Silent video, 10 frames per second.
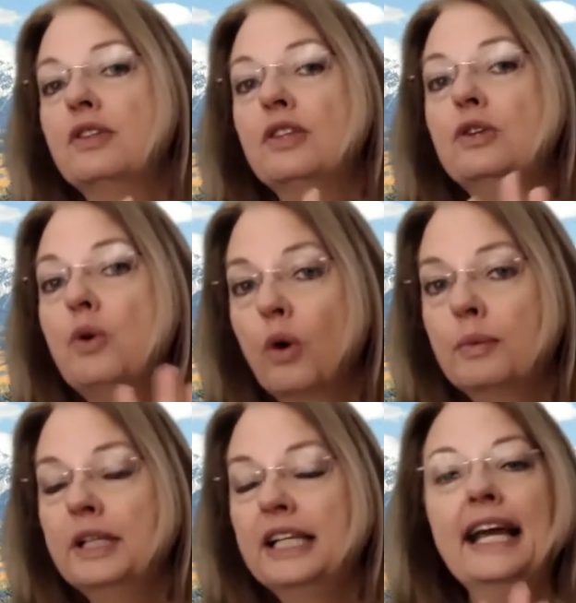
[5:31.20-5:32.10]

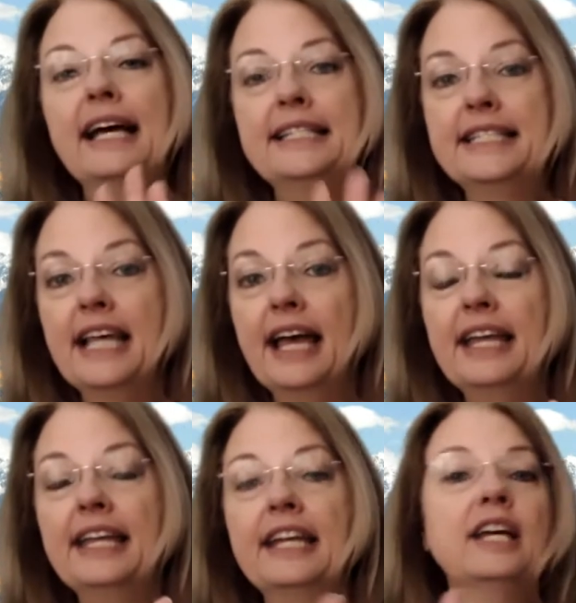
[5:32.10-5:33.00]
Normally, I'd
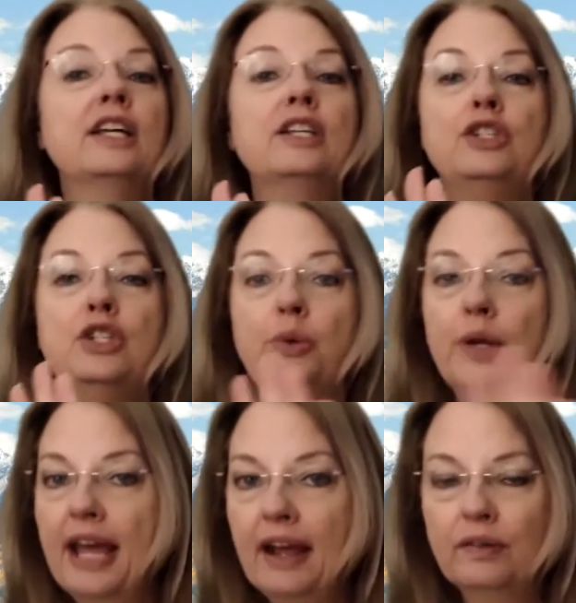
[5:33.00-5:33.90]
say do
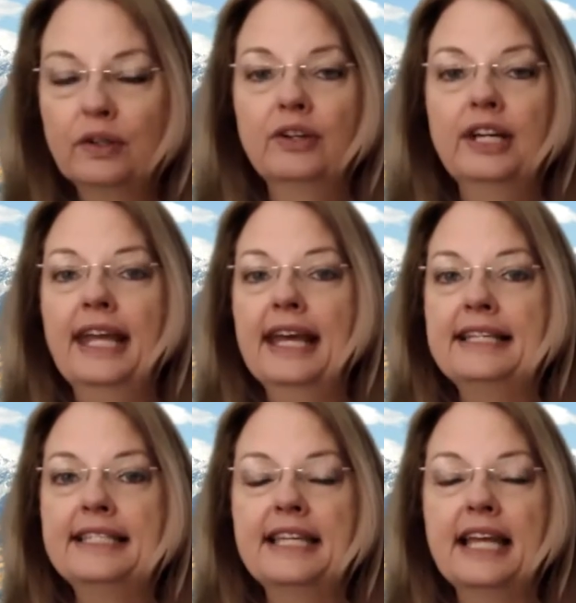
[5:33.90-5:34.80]
an evergreen
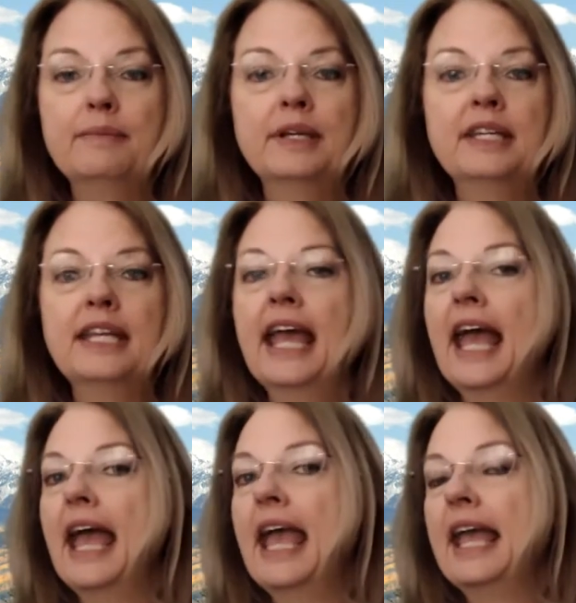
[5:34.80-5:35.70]
case statement
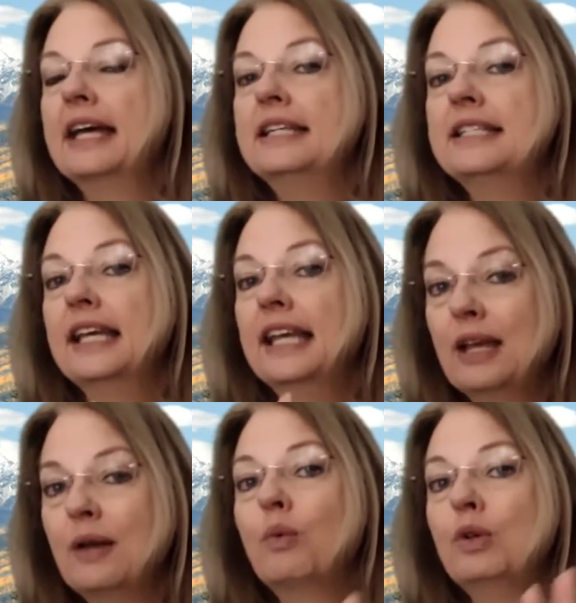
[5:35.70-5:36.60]
and
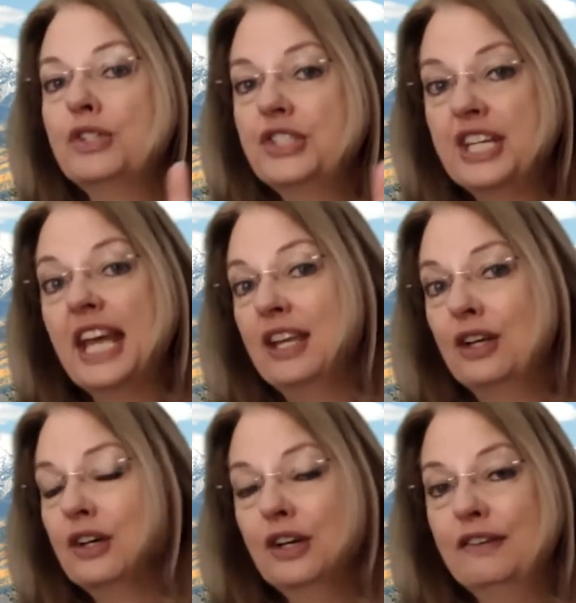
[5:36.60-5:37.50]
it will stay
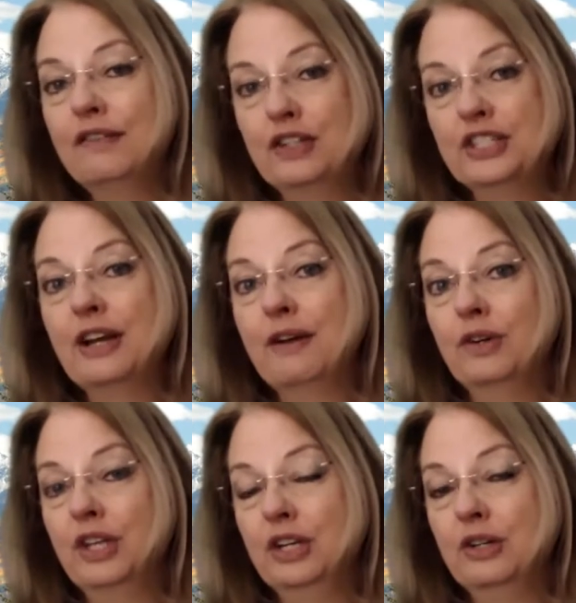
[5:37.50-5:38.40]
good for several
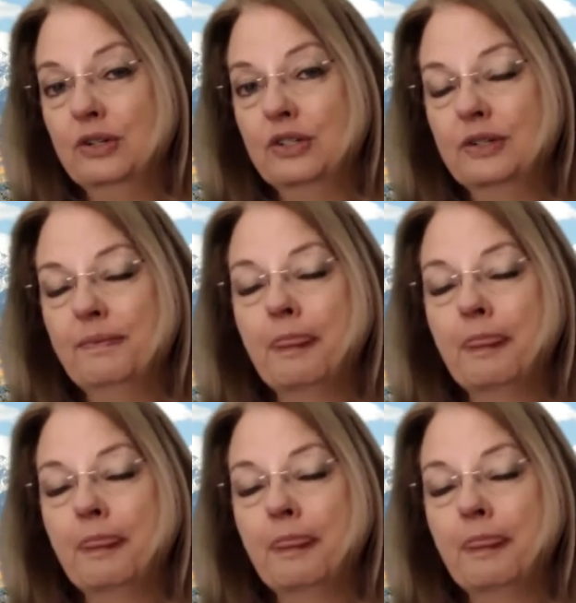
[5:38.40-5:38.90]
years.